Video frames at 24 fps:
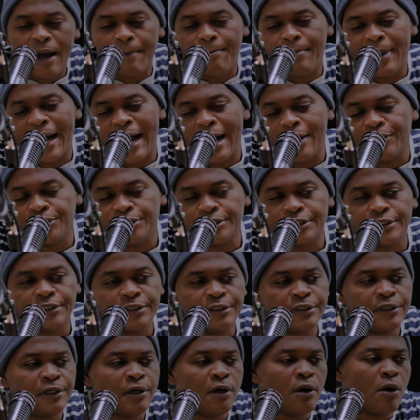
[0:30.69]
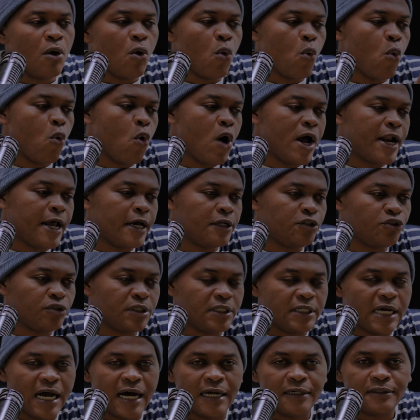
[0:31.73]
about
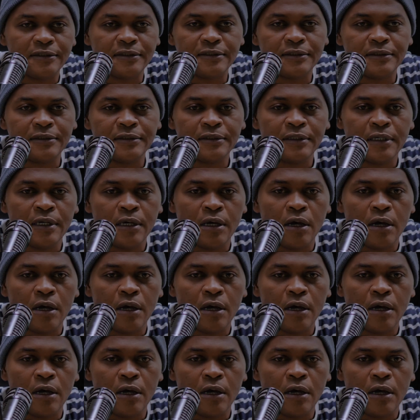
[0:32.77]
$100.